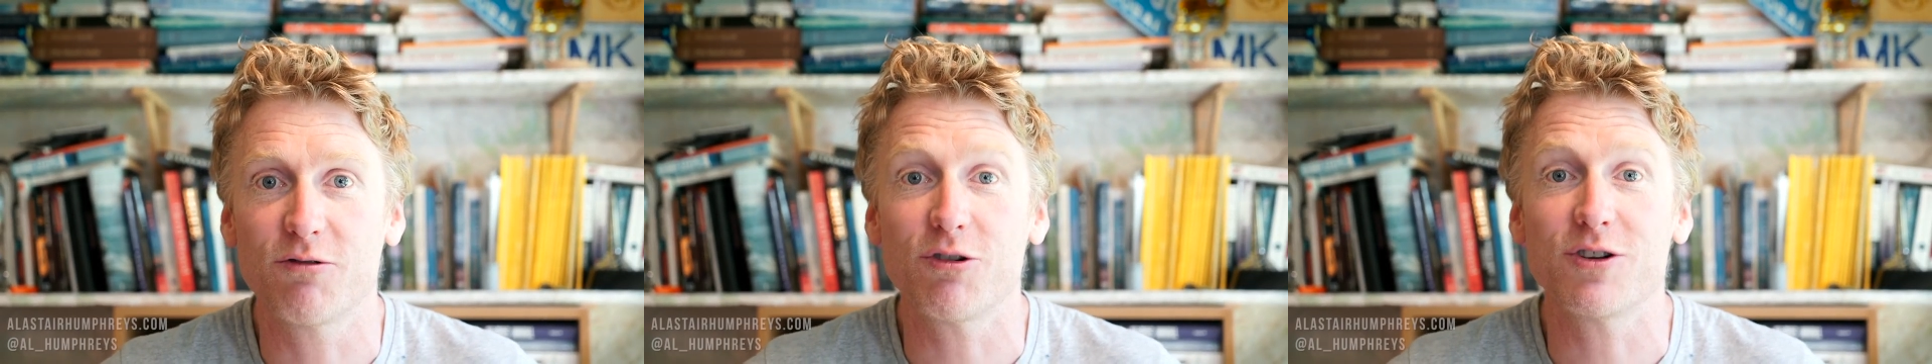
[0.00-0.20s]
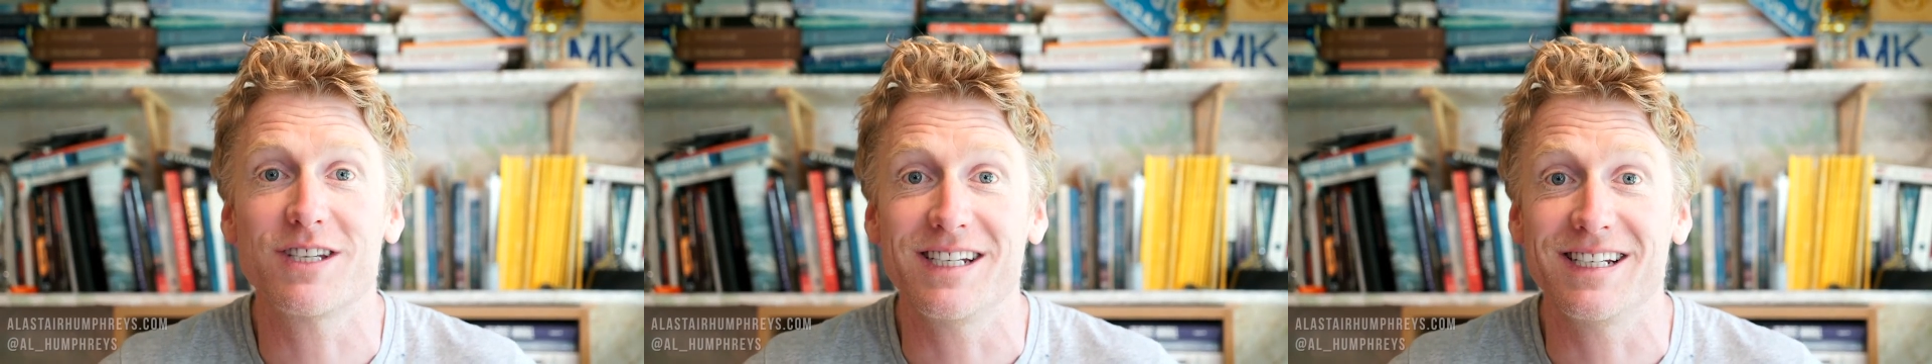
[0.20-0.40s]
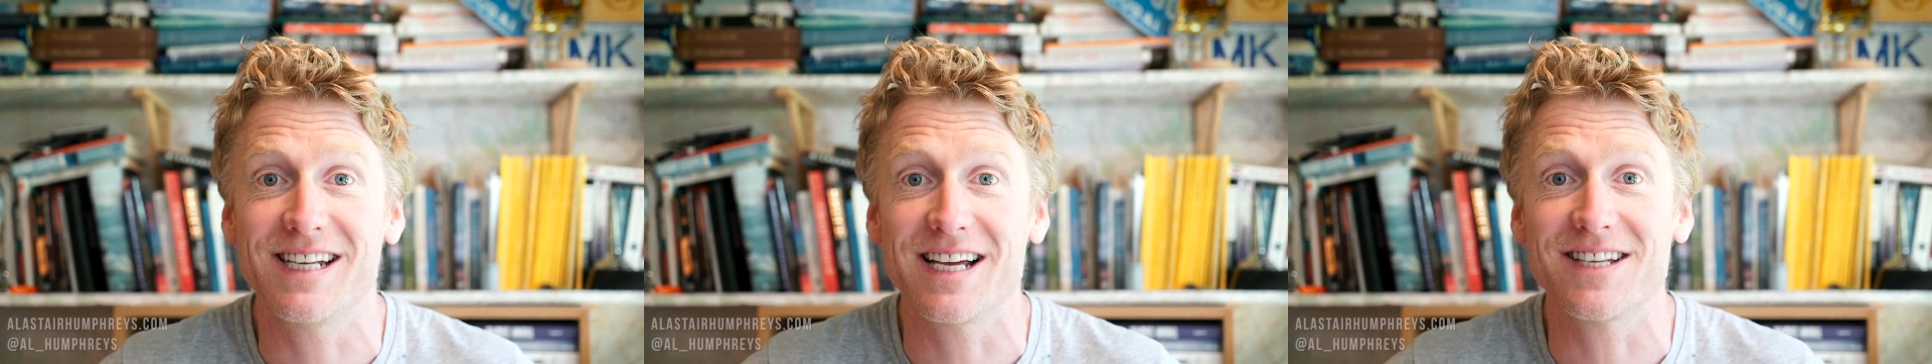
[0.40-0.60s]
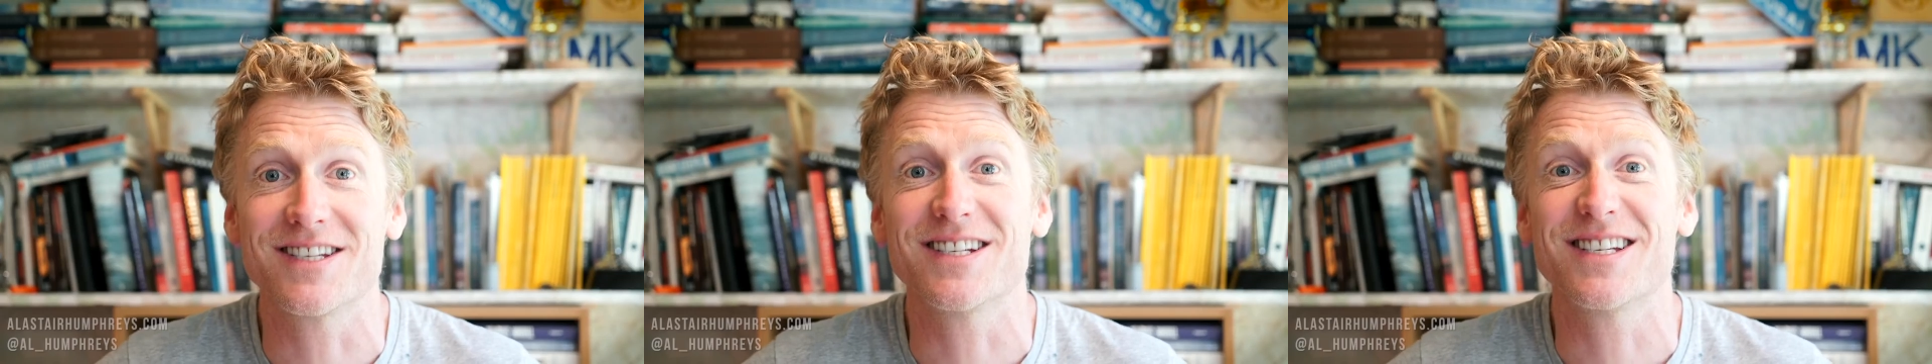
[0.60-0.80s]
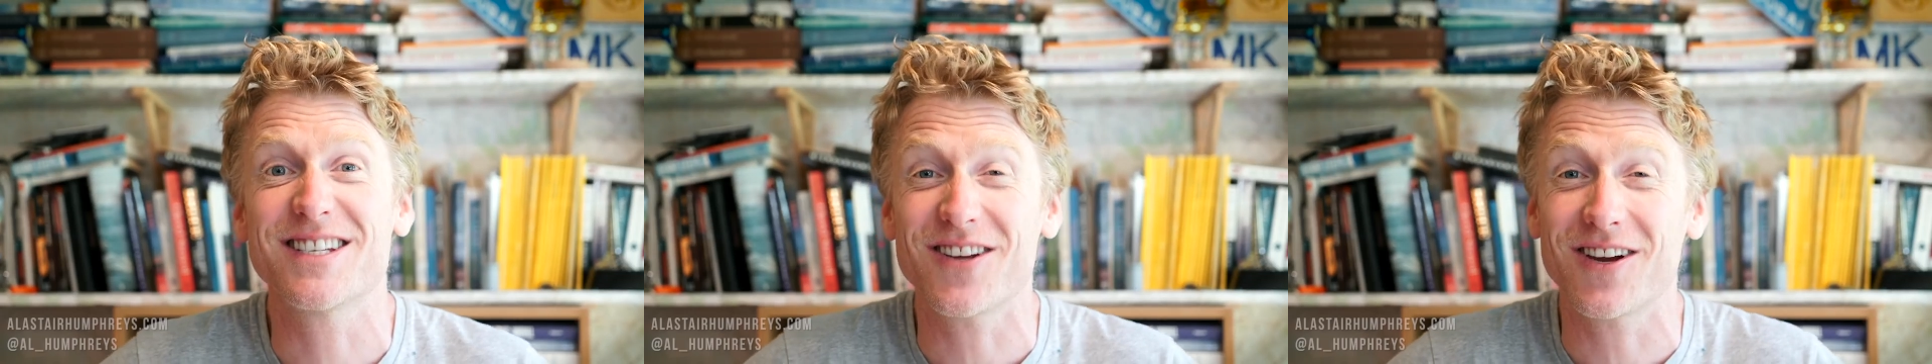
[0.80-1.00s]
crossing
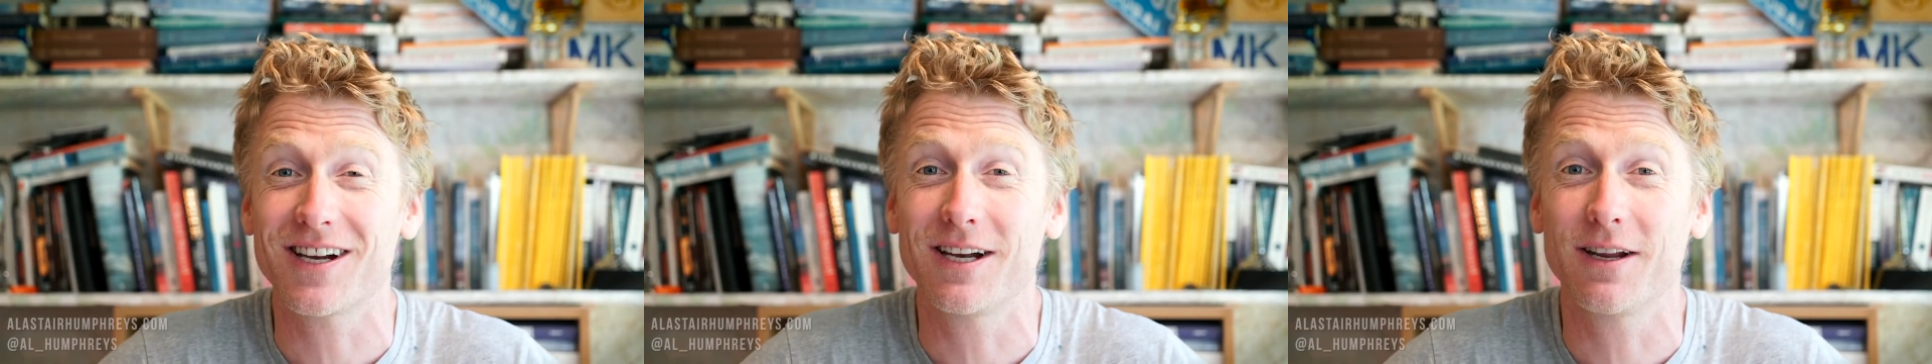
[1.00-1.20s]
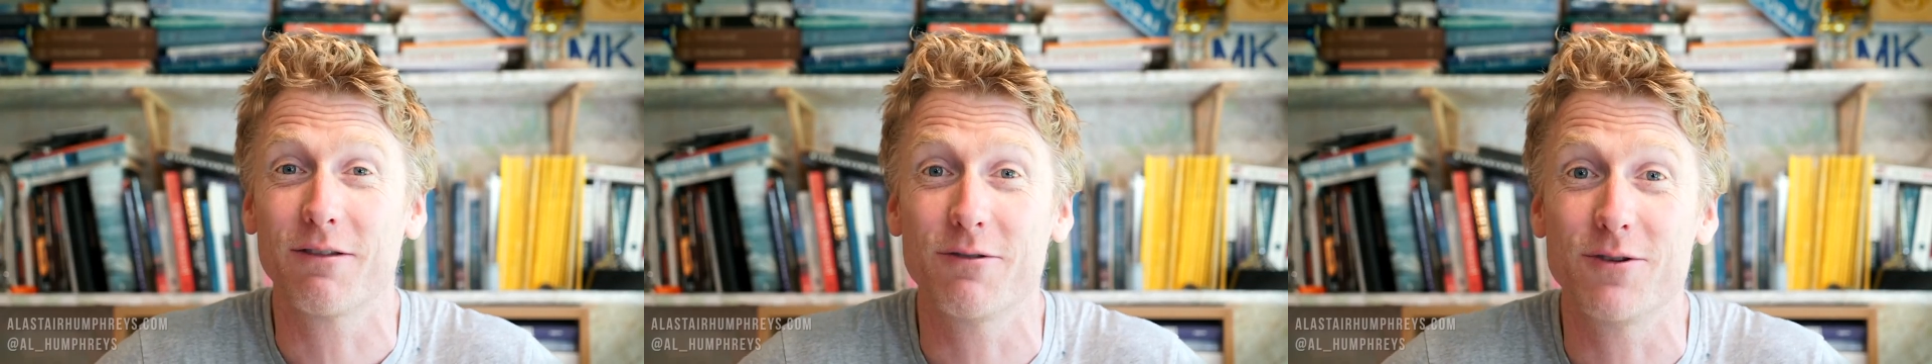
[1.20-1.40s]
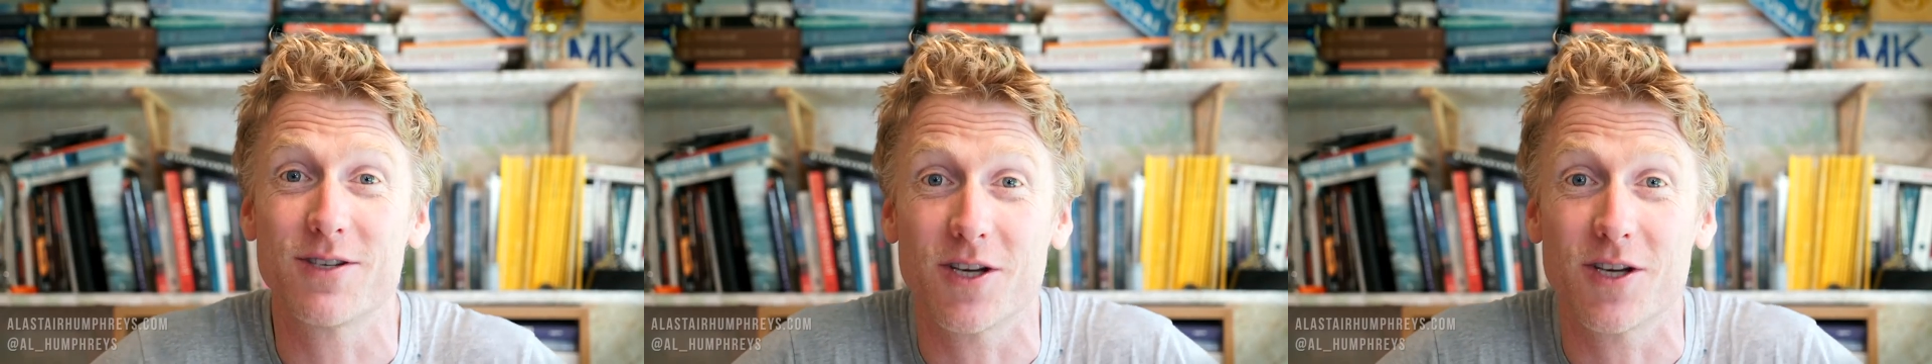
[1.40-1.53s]
deserts, cycling through